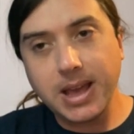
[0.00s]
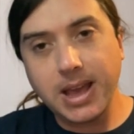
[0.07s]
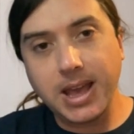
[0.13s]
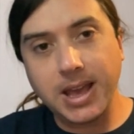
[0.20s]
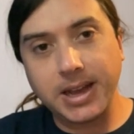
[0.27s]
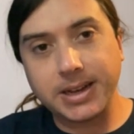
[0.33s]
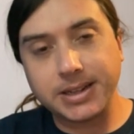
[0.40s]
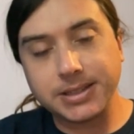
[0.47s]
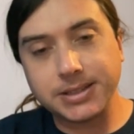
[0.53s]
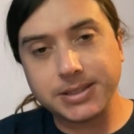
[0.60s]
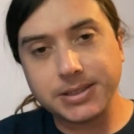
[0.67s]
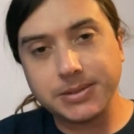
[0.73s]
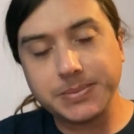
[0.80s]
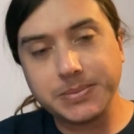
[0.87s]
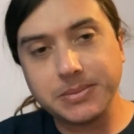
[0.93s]
And
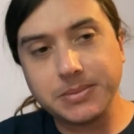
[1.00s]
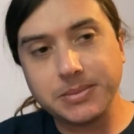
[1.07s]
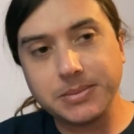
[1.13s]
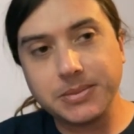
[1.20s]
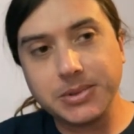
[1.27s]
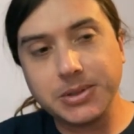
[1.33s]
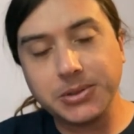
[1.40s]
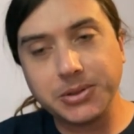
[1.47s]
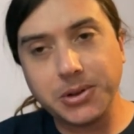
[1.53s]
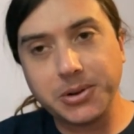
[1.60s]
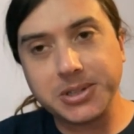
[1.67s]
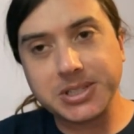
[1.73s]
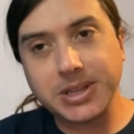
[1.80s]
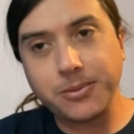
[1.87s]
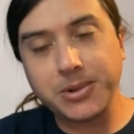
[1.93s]
you'll
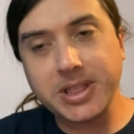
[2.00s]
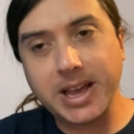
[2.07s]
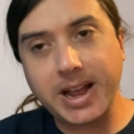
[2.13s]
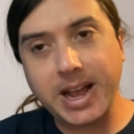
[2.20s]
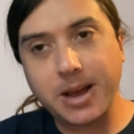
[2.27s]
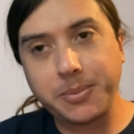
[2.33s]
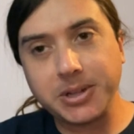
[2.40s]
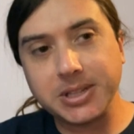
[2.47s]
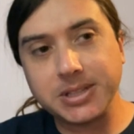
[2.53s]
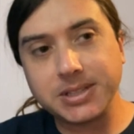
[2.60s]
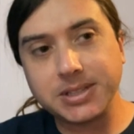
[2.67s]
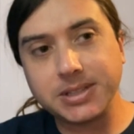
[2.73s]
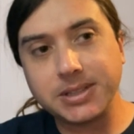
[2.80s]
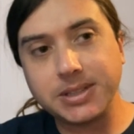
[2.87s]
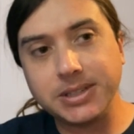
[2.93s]
notice that when that happens,
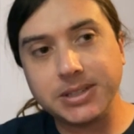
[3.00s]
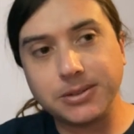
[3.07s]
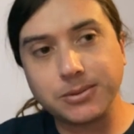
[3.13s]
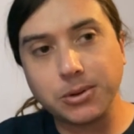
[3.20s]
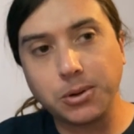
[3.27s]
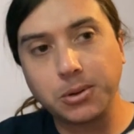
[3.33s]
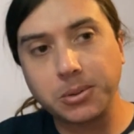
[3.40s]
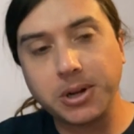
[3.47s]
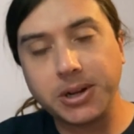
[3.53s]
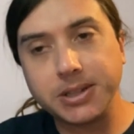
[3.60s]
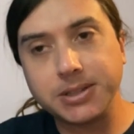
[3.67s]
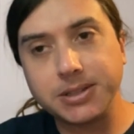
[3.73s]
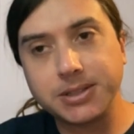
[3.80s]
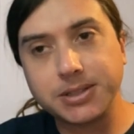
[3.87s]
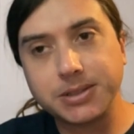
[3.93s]
the
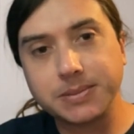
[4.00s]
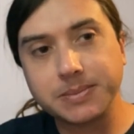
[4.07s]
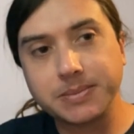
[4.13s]
rollerons